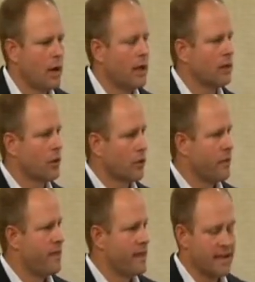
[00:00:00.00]
when I
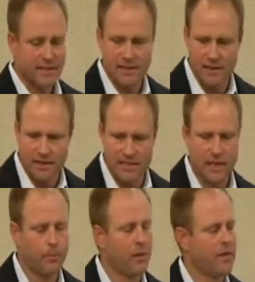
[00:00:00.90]
learned this
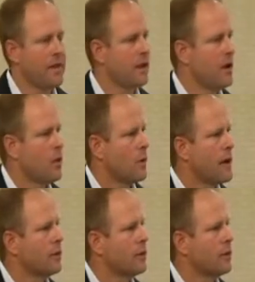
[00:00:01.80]
simple thing,